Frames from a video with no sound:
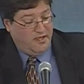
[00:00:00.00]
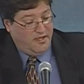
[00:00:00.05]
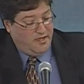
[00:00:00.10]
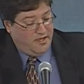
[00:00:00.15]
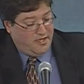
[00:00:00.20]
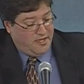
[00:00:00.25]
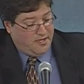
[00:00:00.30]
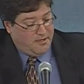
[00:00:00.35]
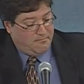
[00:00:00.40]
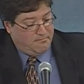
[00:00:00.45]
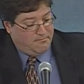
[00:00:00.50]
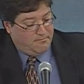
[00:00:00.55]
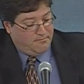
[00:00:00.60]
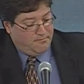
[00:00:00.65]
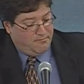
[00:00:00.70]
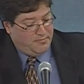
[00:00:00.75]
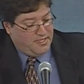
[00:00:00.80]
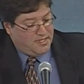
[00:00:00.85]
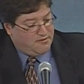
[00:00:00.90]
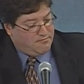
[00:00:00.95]
Um,
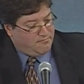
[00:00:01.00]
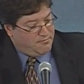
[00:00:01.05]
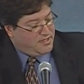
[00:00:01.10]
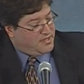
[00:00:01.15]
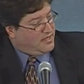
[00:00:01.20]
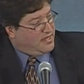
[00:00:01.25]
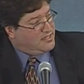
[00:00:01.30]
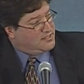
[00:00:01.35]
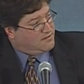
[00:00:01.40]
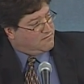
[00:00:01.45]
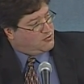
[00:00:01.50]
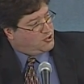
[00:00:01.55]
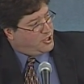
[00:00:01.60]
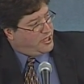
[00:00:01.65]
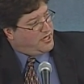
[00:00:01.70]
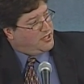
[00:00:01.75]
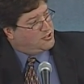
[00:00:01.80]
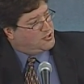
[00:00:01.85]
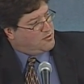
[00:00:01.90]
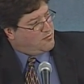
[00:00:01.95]
but but things have
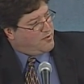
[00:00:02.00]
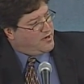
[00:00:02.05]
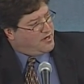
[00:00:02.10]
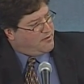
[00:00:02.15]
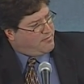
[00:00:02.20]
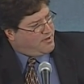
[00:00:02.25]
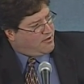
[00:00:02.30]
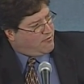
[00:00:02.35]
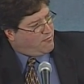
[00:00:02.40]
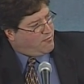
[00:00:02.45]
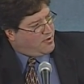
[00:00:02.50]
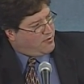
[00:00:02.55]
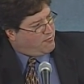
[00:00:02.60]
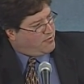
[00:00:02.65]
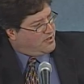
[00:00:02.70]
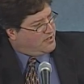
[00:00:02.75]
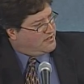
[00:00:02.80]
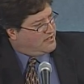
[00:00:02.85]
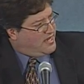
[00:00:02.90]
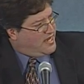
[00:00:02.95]
changed quite a bit. What
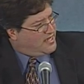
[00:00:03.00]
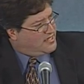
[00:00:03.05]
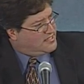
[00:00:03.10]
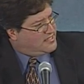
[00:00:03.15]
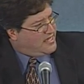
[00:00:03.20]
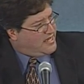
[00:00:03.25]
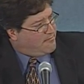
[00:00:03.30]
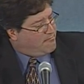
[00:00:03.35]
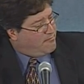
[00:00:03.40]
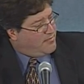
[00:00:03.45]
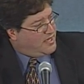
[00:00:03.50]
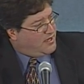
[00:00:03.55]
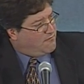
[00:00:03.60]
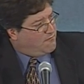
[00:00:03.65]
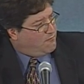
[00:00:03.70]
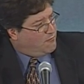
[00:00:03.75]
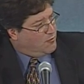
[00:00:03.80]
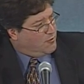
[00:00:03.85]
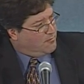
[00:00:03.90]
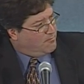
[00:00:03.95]
what has that meant
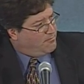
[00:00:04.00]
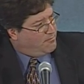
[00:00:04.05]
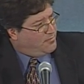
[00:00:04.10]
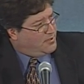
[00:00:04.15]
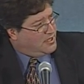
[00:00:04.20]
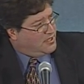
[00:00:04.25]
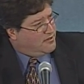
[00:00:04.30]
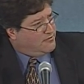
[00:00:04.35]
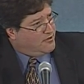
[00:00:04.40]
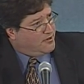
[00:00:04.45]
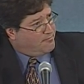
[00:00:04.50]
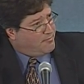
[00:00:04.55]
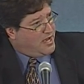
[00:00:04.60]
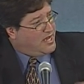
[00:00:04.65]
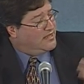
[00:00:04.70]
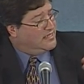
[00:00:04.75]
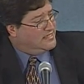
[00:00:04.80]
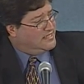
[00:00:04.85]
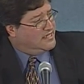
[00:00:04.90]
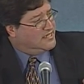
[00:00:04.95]
for pol uh,
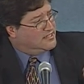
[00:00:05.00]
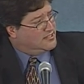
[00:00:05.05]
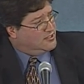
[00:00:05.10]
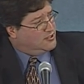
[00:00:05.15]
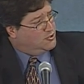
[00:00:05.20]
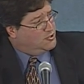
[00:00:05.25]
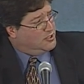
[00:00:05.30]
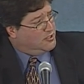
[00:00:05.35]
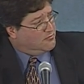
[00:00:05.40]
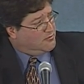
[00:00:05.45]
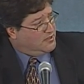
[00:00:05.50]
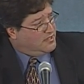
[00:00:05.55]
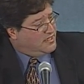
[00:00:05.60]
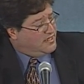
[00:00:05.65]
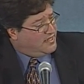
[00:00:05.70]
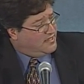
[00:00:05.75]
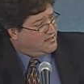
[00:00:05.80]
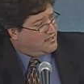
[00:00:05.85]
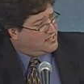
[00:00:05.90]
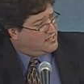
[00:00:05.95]
politics in general
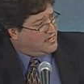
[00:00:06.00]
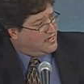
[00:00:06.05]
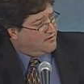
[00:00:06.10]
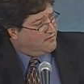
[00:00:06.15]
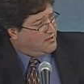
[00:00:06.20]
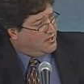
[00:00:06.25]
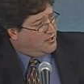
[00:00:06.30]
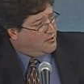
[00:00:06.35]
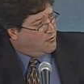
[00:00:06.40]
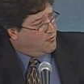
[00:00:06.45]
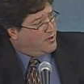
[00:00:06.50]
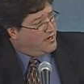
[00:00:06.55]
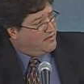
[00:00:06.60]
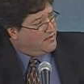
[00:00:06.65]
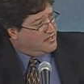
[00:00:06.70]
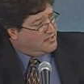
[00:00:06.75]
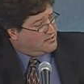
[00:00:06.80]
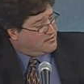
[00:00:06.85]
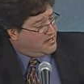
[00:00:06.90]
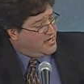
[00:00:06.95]
in the state of Illinois?
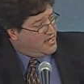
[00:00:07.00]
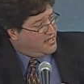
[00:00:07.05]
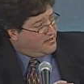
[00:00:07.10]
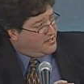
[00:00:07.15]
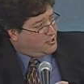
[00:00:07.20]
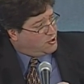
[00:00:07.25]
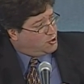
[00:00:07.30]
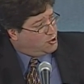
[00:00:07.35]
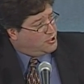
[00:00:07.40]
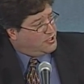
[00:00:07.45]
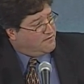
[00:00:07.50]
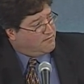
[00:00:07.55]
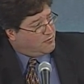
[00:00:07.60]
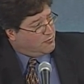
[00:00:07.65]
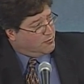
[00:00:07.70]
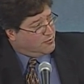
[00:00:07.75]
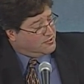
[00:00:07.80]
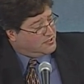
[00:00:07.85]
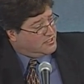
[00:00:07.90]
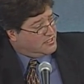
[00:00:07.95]
This this shift
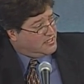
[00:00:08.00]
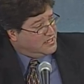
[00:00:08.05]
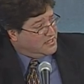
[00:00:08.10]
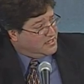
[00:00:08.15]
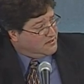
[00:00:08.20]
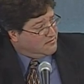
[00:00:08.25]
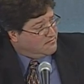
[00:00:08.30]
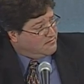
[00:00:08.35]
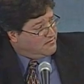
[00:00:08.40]
we're seeing.